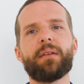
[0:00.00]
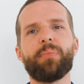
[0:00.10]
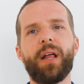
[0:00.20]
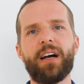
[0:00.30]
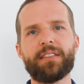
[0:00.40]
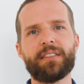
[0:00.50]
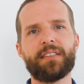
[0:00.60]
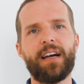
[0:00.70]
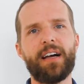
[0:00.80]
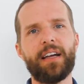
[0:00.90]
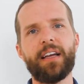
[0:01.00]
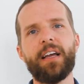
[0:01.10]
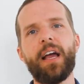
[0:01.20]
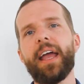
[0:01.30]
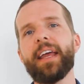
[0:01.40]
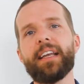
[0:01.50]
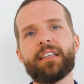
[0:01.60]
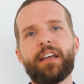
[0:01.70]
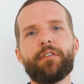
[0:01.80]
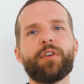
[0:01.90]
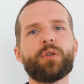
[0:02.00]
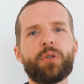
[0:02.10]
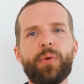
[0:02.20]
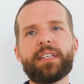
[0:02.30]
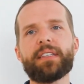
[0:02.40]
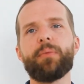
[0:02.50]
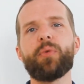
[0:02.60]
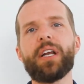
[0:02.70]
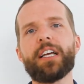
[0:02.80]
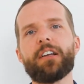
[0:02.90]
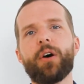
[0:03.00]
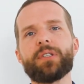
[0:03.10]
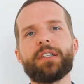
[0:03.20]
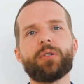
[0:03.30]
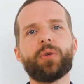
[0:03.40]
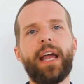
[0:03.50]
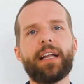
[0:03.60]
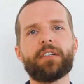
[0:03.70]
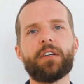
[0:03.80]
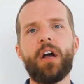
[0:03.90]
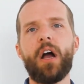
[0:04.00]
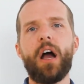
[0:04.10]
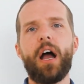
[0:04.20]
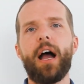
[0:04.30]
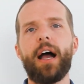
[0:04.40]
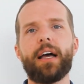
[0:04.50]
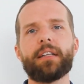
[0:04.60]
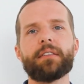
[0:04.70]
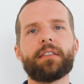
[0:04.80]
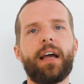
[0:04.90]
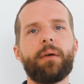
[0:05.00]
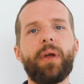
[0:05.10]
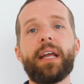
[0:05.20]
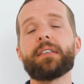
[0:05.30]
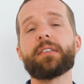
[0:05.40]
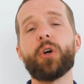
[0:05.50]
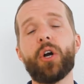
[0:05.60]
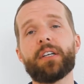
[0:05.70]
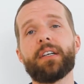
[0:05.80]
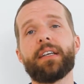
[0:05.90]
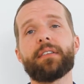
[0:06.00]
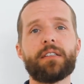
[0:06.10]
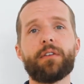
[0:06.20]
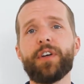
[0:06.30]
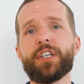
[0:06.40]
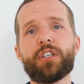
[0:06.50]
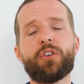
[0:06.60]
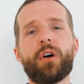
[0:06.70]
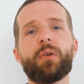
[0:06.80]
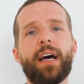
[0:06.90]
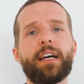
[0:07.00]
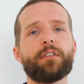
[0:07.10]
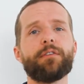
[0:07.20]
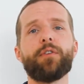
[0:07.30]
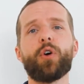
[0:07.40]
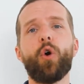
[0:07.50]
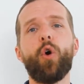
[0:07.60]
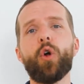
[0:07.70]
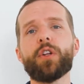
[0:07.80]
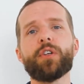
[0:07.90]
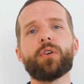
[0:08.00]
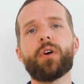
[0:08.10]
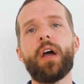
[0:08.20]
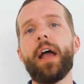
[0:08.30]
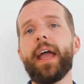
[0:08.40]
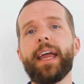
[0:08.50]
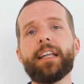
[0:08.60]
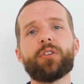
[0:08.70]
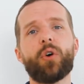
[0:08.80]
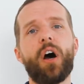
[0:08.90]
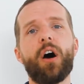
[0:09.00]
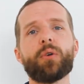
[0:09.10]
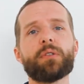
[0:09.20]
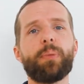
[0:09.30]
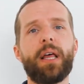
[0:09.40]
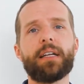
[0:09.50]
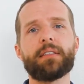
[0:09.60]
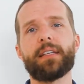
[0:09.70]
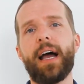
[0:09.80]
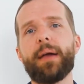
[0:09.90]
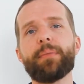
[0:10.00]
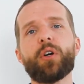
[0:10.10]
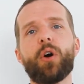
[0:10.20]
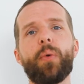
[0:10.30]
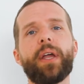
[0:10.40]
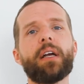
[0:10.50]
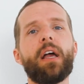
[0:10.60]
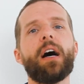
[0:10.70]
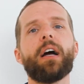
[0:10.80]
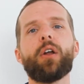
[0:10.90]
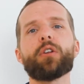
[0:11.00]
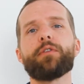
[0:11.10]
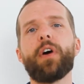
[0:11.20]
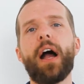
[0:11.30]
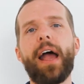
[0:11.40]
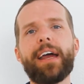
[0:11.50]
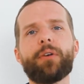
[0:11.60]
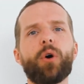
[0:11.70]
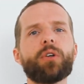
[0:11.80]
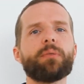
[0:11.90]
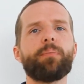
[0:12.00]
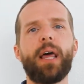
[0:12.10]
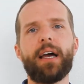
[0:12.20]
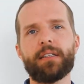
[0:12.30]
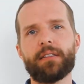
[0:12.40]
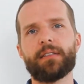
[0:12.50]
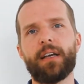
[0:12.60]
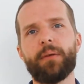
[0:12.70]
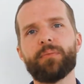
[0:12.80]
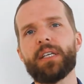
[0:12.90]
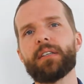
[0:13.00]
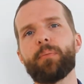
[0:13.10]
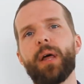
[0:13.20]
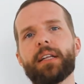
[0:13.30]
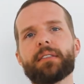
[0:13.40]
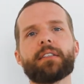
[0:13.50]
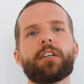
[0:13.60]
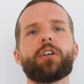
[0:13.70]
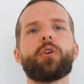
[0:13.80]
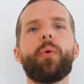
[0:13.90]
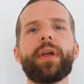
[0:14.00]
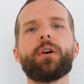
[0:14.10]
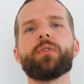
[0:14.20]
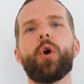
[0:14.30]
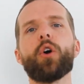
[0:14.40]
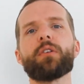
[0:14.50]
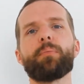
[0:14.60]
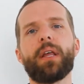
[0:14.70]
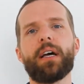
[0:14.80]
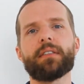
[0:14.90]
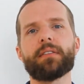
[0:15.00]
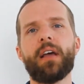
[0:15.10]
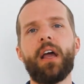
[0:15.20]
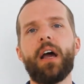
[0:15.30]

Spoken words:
plants in it if you squeeze them really closely together. And it's certainly a sufficient grow light for all your indoor house plants. I'm growing a lot of Aroid plants. These are plants that are growing on other plants